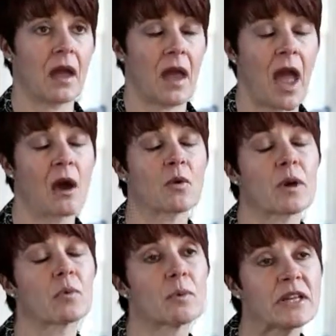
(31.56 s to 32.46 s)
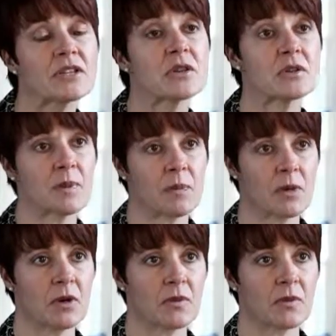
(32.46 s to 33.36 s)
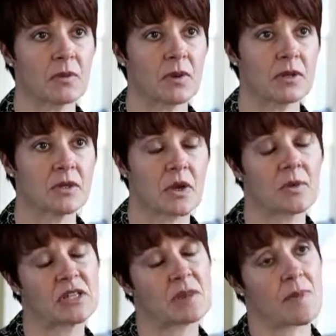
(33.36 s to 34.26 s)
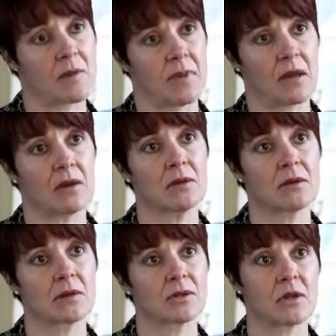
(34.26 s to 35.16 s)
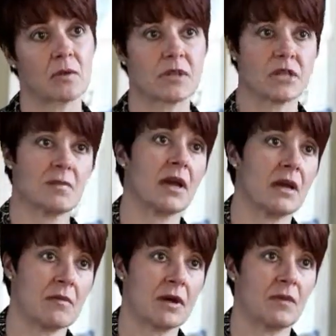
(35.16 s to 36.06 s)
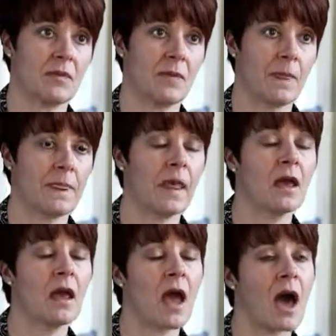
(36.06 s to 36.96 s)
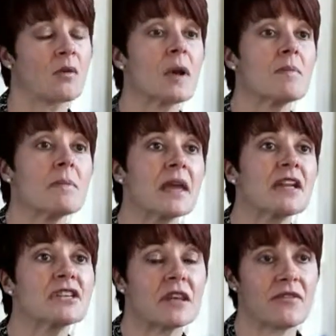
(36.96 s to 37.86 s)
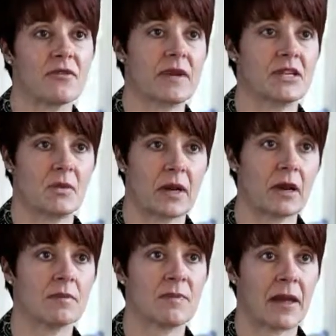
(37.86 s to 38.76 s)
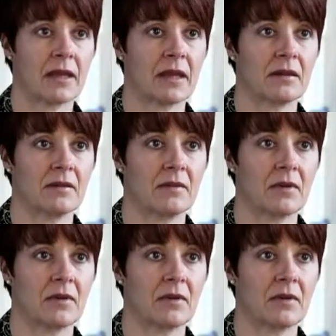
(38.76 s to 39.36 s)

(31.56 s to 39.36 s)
How do I reach those people? Do I reach them by mail? Do I reach them by email? How do I manage that information when it comes back in?